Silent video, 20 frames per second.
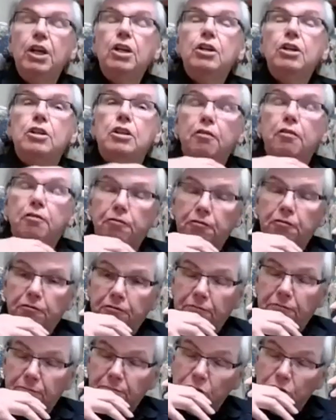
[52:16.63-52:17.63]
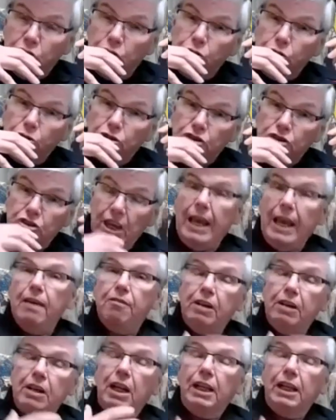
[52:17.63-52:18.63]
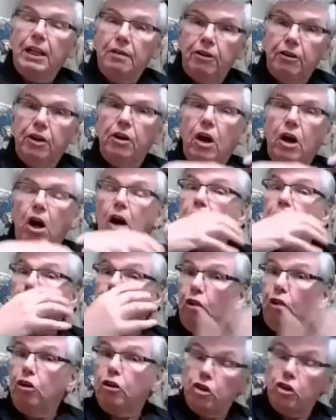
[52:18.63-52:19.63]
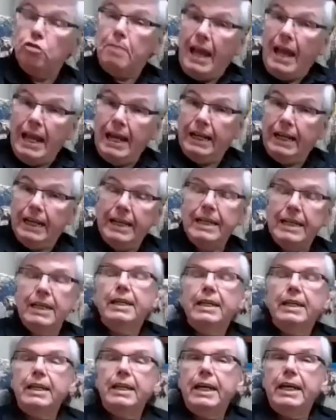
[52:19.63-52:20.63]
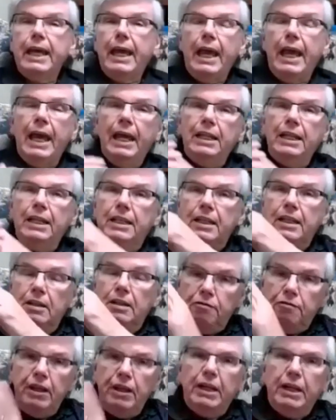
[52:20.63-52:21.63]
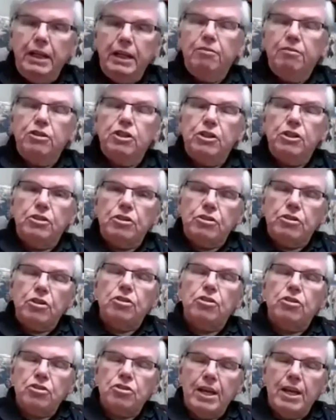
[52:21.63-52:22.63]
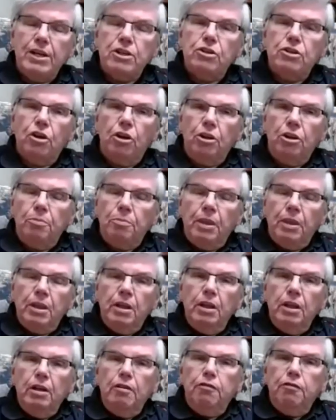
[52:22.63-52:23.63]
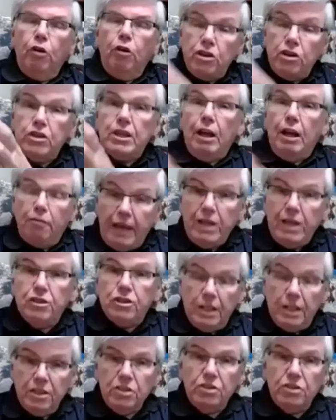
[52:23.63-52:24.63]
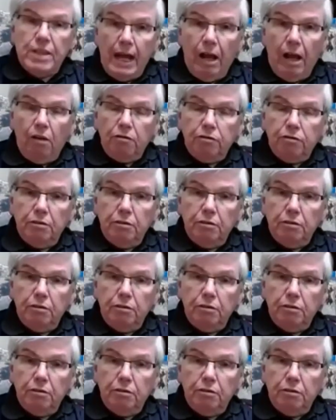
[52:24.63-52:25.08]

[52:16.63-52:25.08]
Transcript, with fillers: to to save and deliver our full humanity, and the divinity of Jesus is essential for salvation itself,